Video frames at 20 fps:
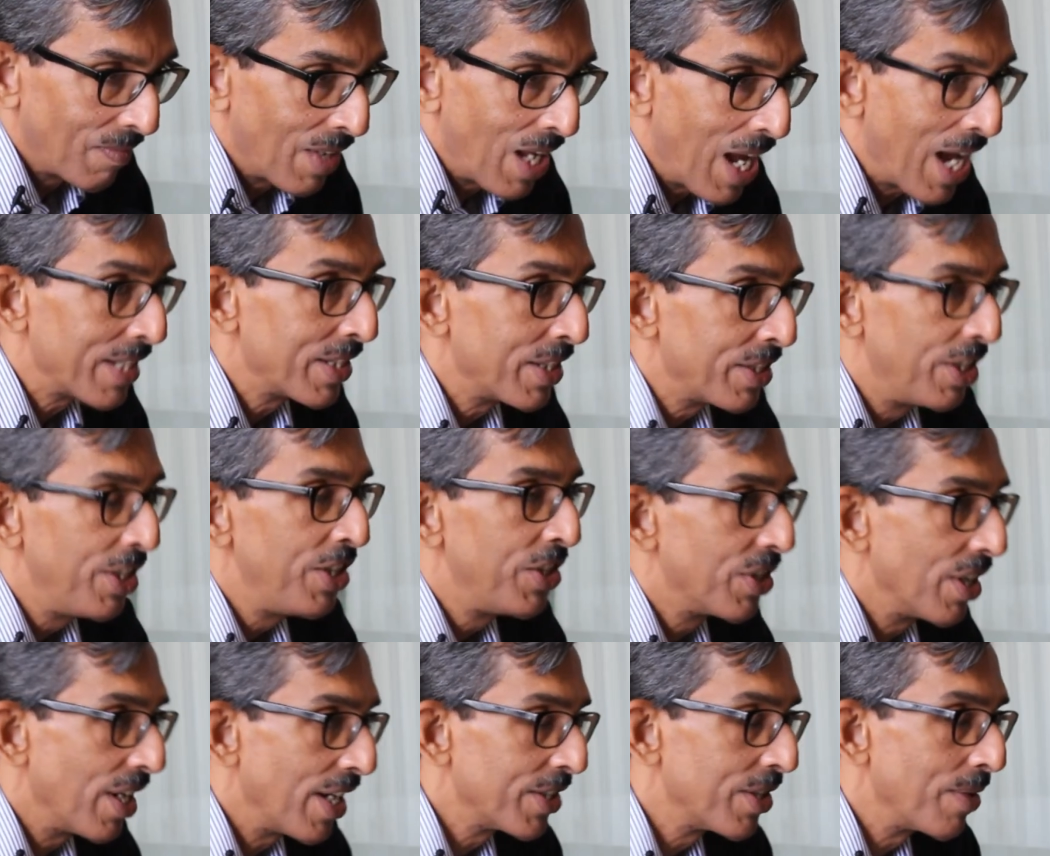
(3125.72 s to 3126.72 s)
As a
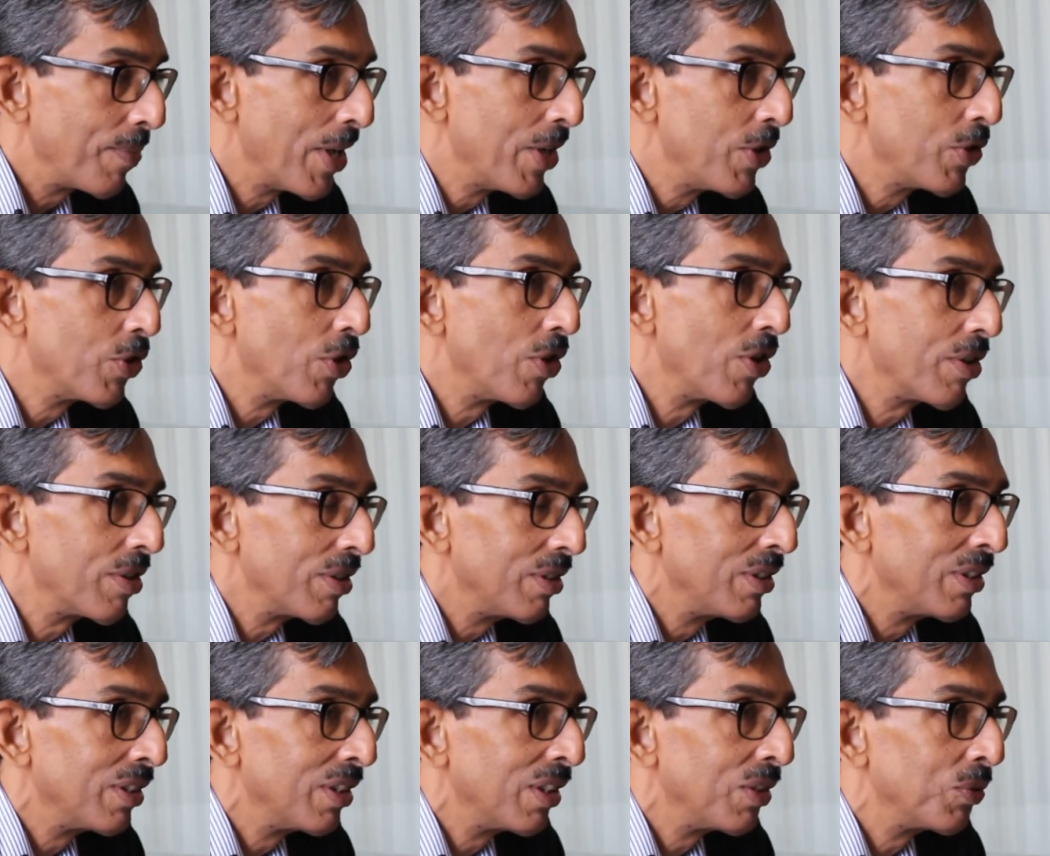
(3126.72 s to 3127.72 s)
teacher, as a mentor,
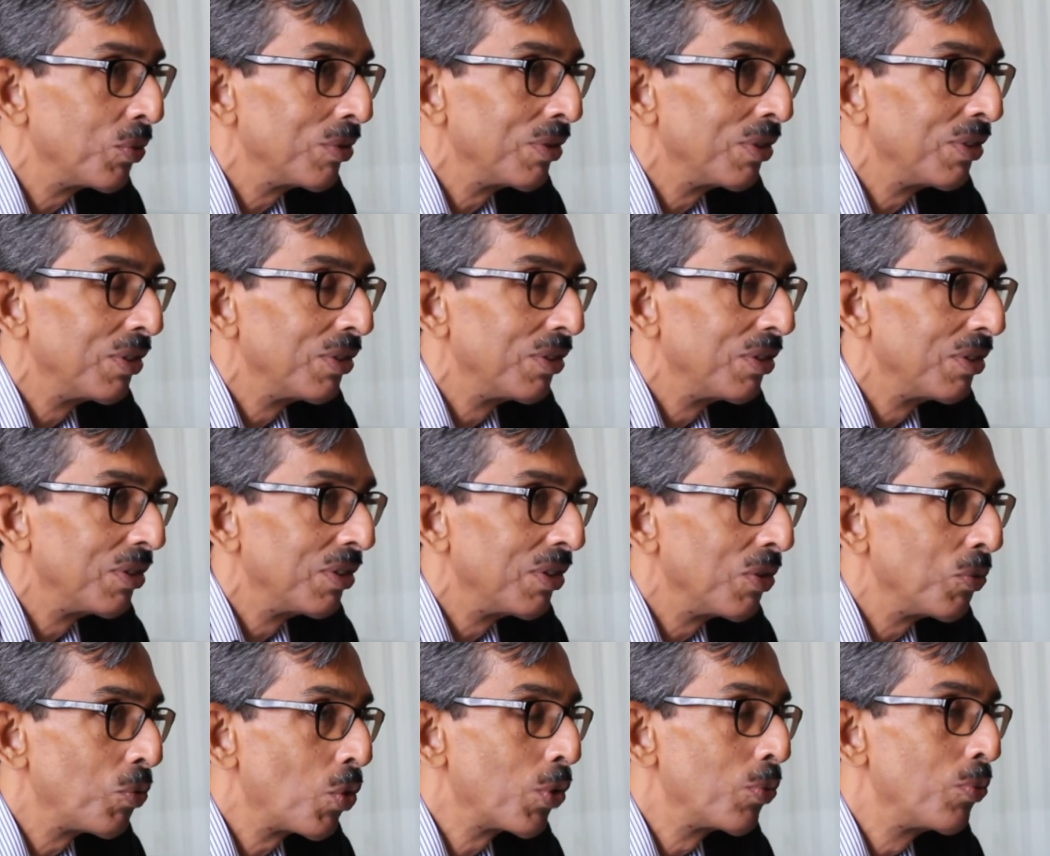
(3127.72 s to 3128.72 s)

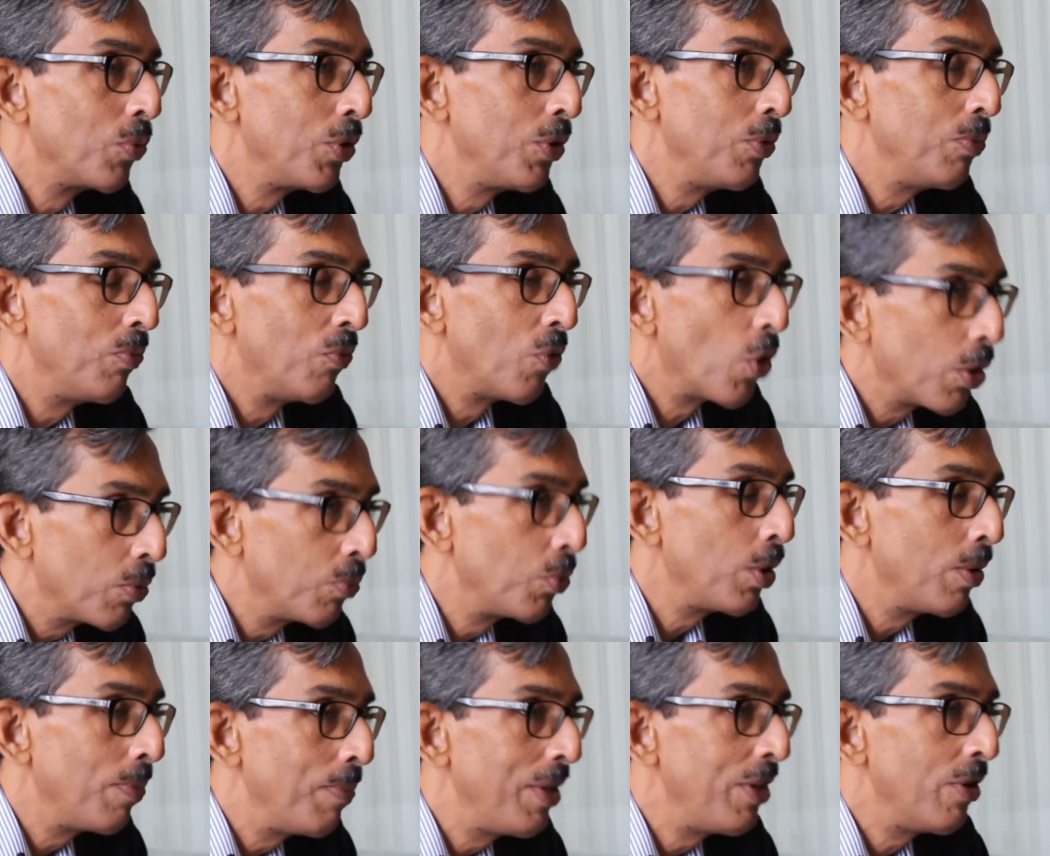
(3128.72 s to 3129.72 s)
What
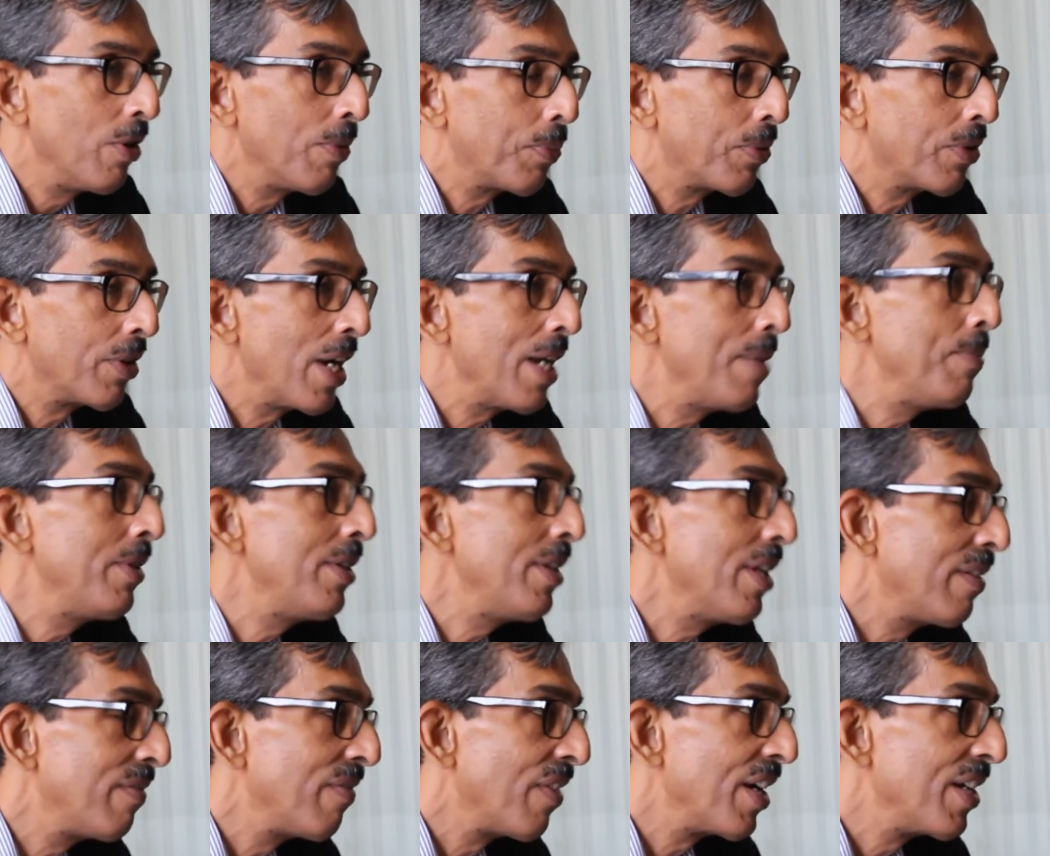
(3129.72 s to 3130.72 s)
would be your primary
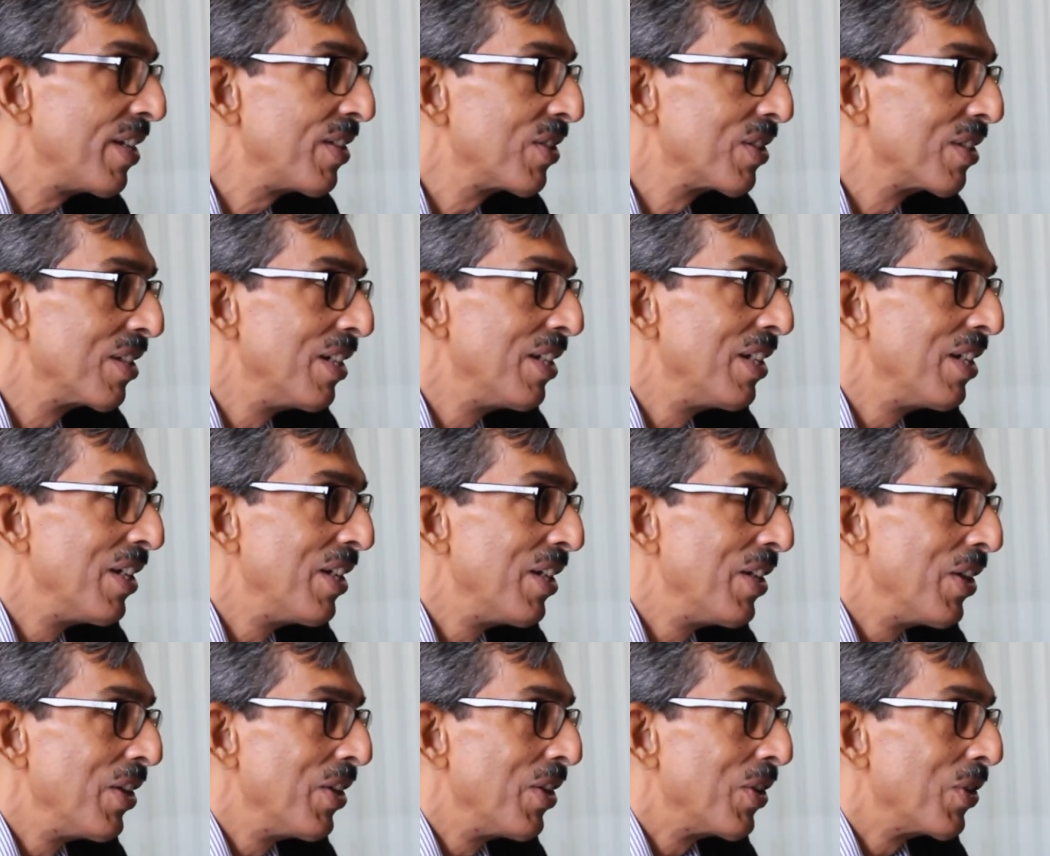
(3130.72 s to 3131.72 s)
advice
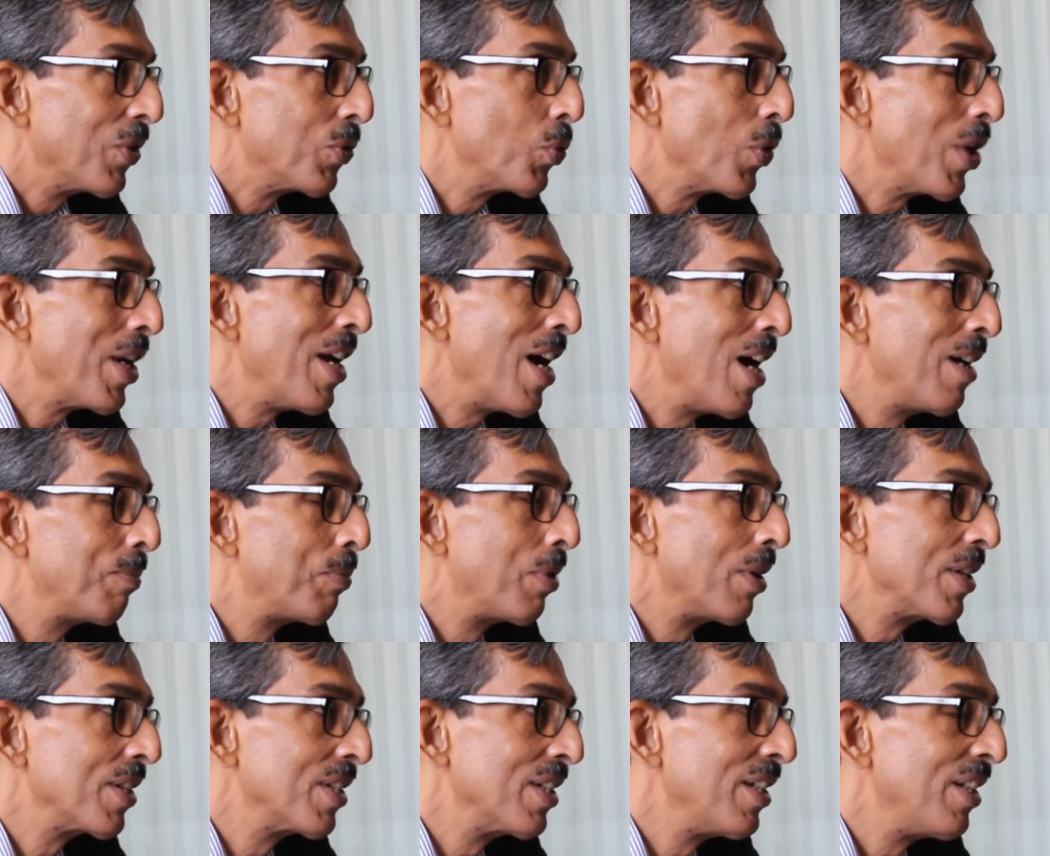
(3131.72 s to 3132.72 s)
to a young
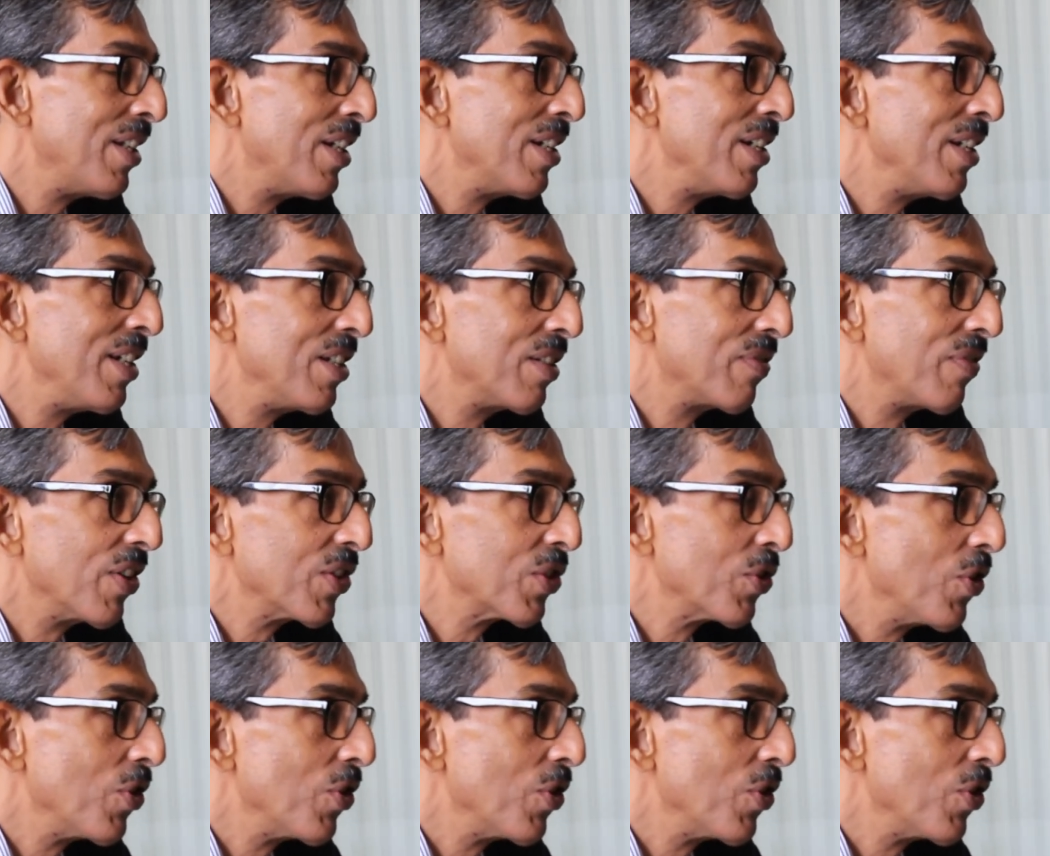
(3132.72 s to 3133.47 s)
person learning his first